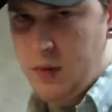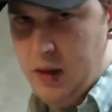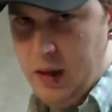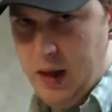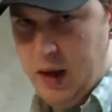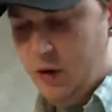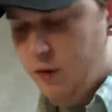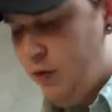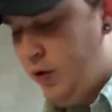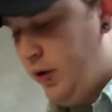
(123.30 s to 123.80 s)

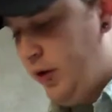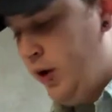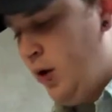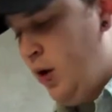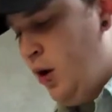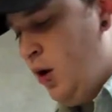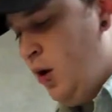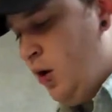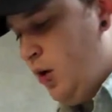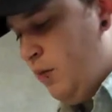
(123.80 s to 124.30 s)
Not really.
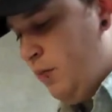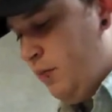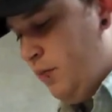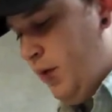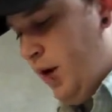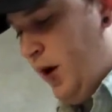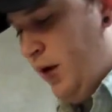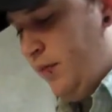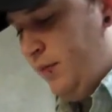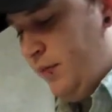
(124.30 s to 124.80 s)

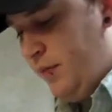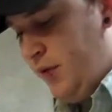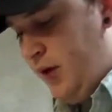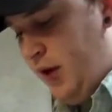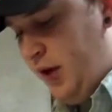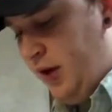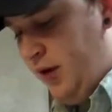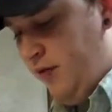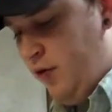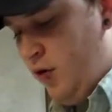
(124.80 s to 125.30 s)
But
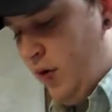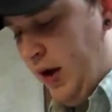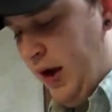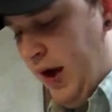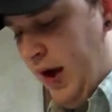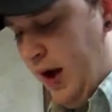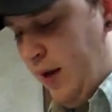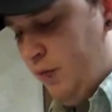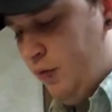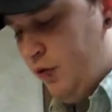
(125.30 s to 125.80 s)
they give you a
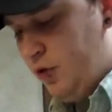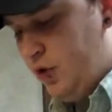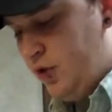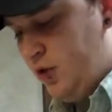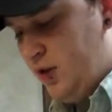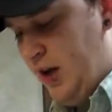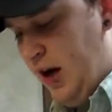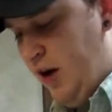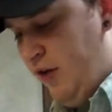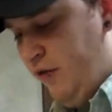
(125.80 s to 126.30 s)
cap, which is
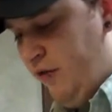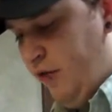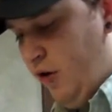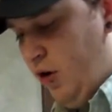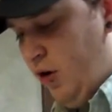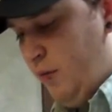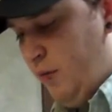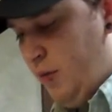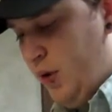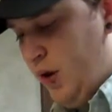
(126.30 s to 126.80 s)

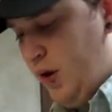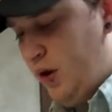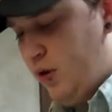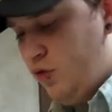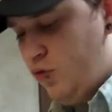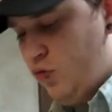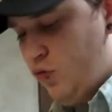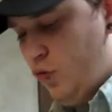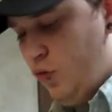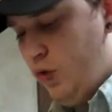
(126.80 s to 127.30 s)
downfall, but
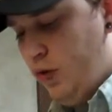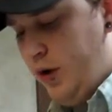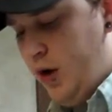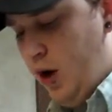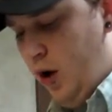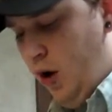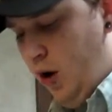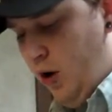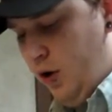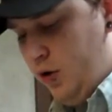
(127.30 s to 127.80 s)
it's really
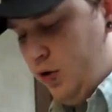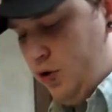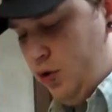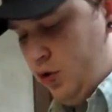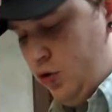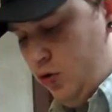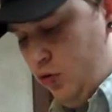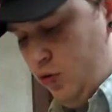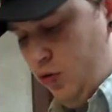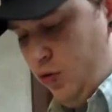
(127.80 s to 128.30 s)
hard
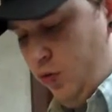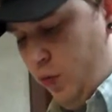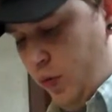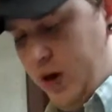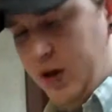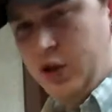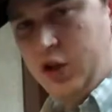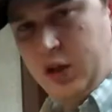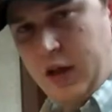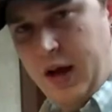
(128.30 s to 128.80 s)
to
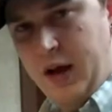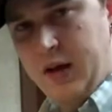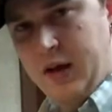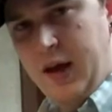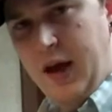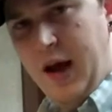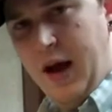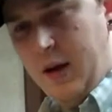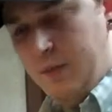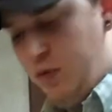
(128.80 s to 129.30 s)
reach that
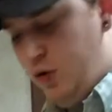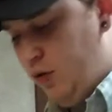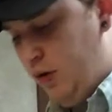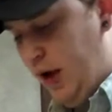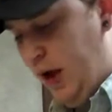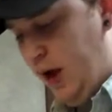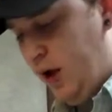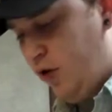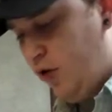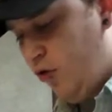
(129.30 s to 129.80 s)
cap. You
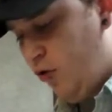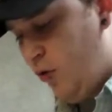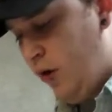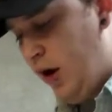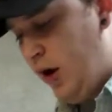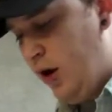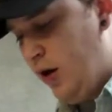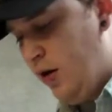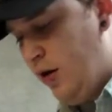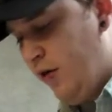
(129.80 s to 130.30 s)
can't
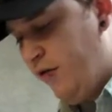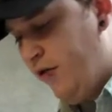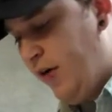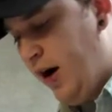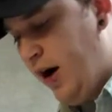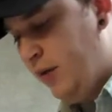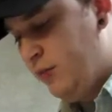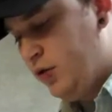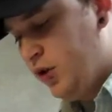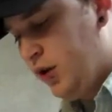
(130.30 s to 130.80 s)
create enough
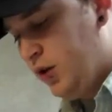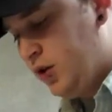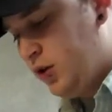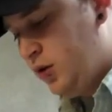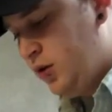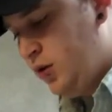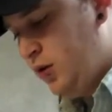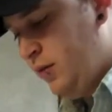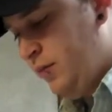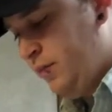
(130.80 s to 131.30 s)

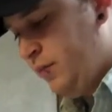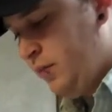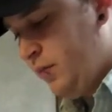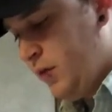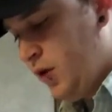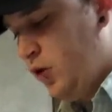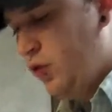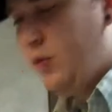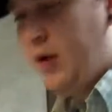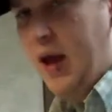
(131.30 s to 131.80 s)
objects.
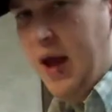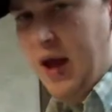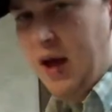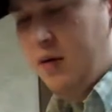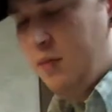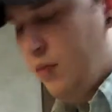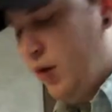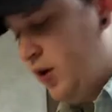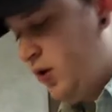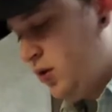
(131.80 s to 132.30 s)
You
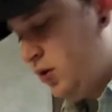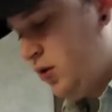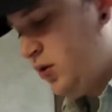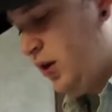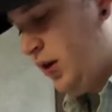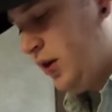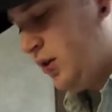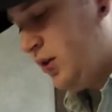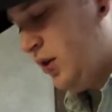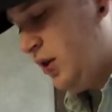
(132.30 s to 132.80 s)
can, but it's,
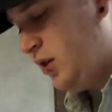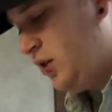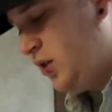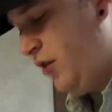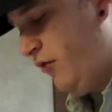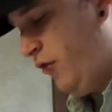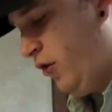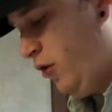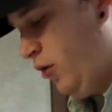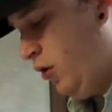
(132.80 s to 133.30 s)
like I said, it's
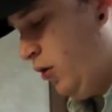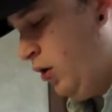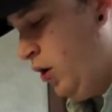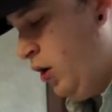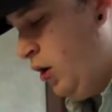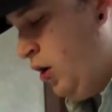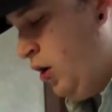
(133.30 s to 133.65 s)
difficult.